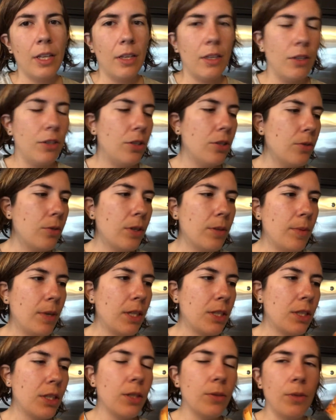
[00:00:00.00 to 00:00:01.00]
You do want to
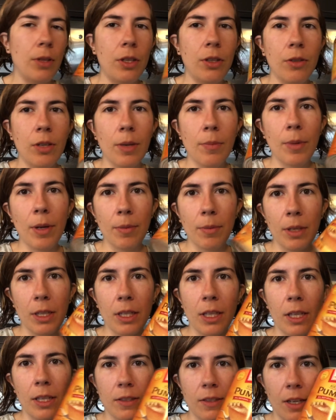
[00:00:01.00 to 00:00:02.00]
make sure when you get
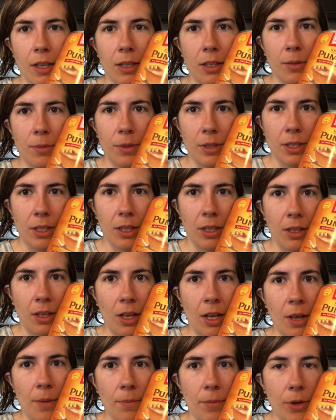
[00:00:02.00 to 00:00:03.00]
pumpkin that's 100%
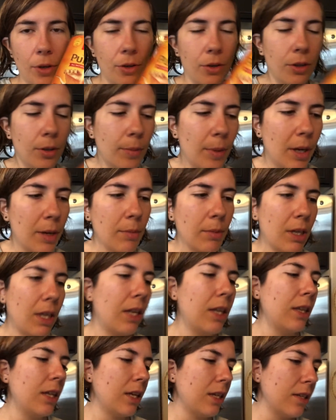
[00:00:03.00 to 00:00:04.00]
pure
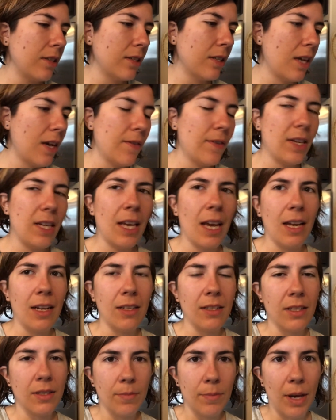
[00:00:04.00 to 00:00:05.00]
pumpkin, that doesn't have any
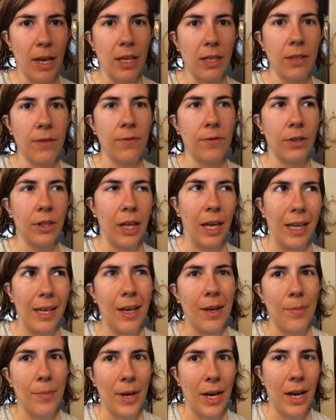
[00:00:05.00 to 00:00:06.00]
added spice for
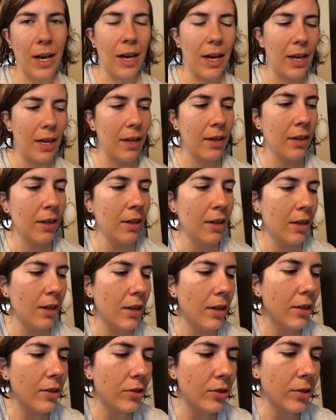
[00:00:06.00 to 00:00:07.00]
like a pie.
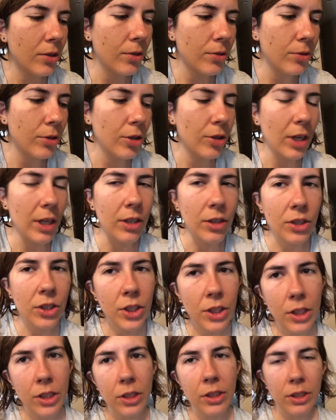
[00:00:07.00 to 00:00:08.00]
So no added
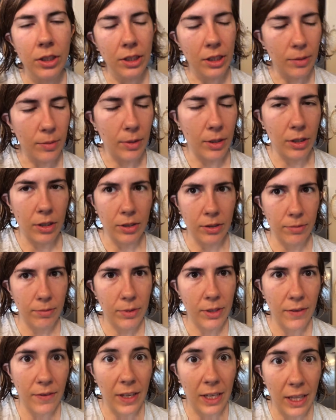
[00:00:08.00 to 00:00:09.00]
sugar or cinnamon or
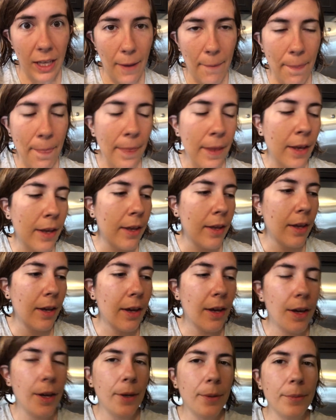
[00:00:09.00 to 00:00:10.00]
stuff like that.
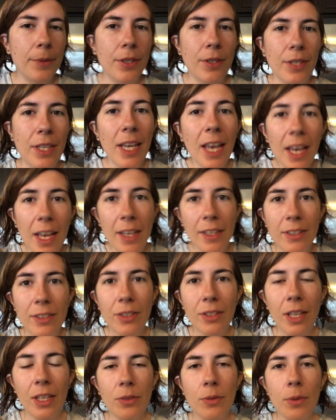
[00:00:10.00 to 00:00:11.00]

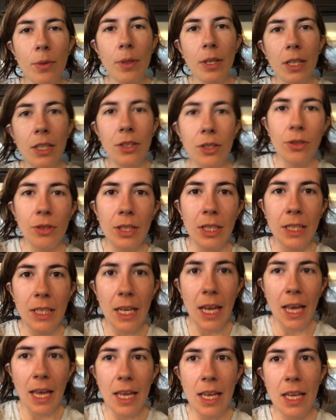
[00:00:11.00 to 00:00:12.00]
So that's what we're going to do
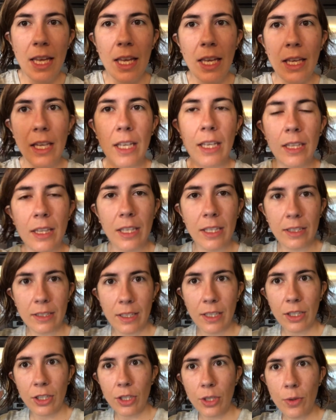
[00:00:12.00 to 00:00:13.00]
today, and let's
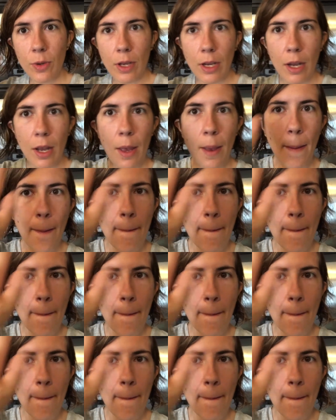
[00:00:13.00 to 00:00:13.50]
get to it.